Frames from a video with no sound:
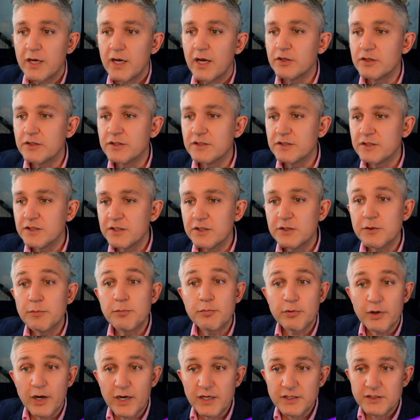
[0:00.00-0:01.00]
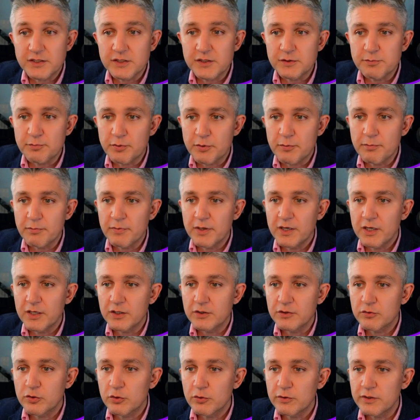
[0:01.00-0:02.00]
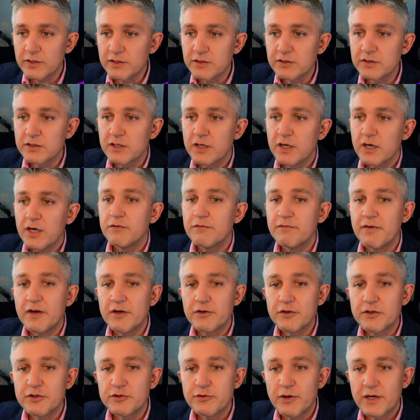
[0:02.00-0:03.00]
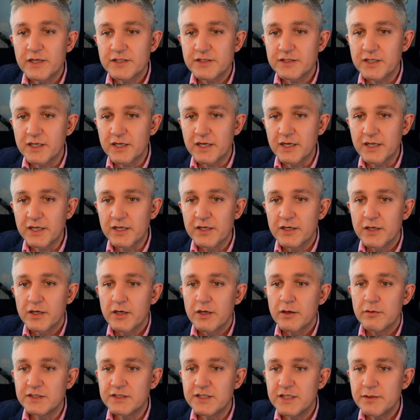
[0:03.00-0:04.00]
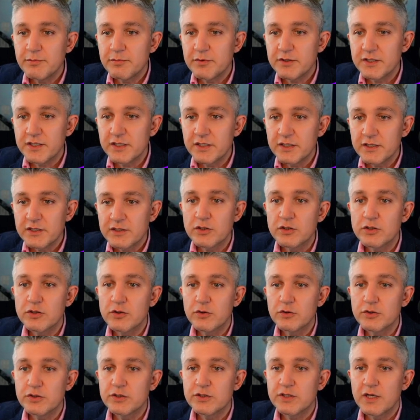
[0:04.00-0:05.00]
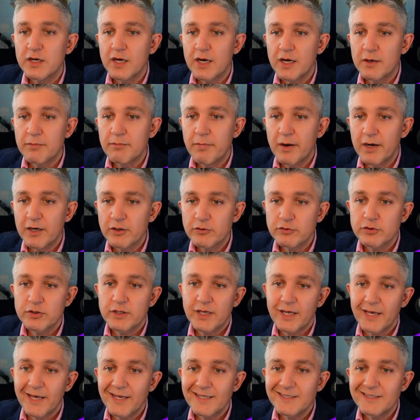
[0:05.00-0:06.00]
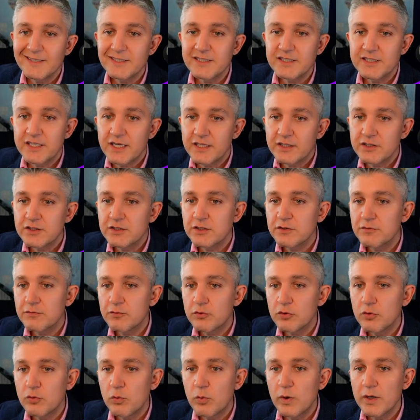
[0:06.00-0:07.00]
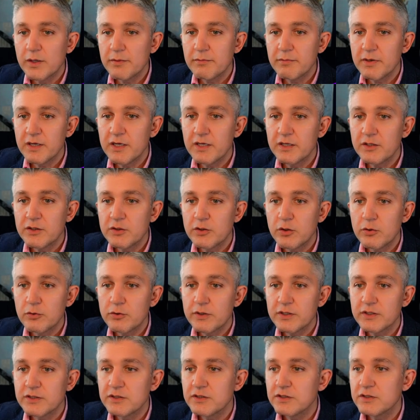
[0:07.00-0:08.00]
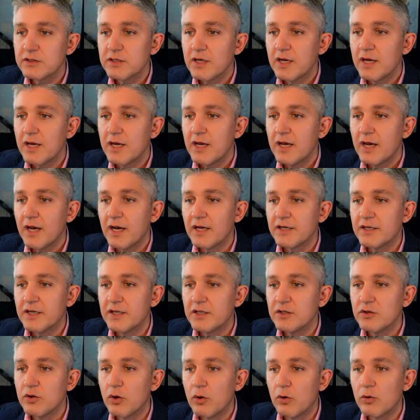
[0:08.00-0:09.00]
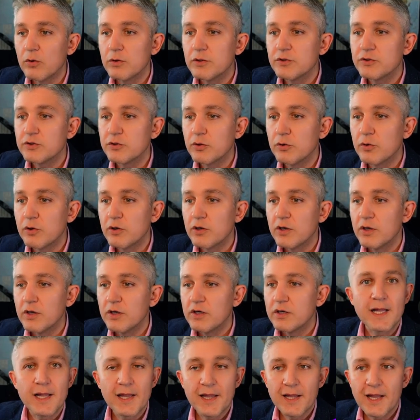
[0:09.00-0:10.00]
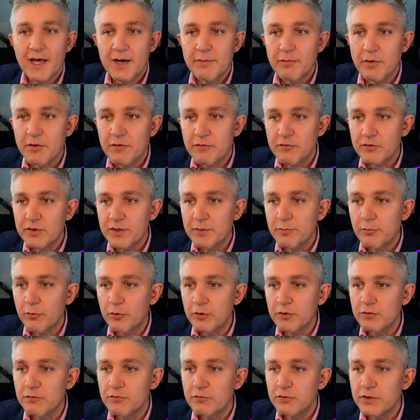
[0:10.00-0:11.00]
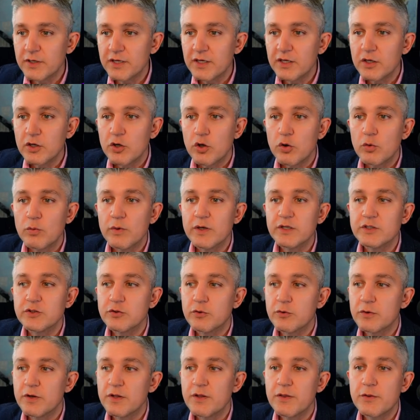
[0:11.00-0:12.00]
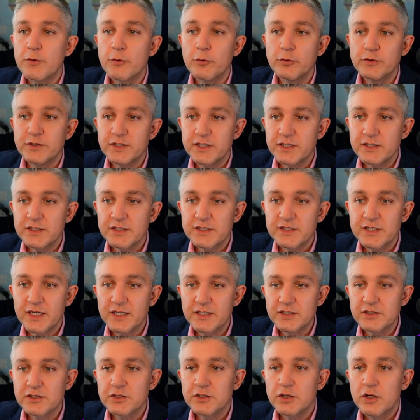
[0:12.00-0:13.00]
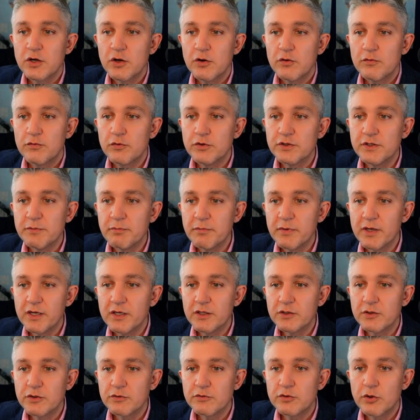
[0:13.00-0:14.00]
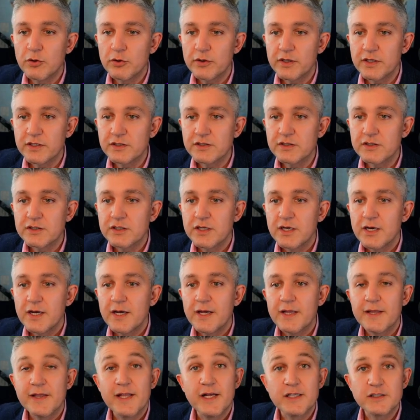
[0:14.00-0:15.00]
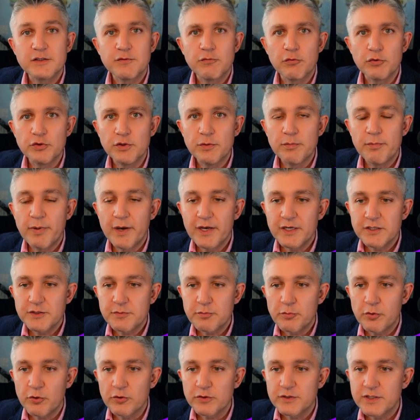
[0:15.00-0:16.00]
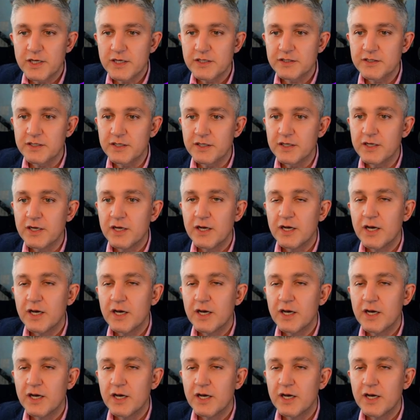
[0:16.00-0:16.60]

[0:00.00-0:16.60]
You can see the prices per million tokens vary drastically. DeepSeek could cost about 80 cents for 1 million tokens, and then also Llama 3.3, where it's only 13 cents for the million of tokens. That's for the base processing.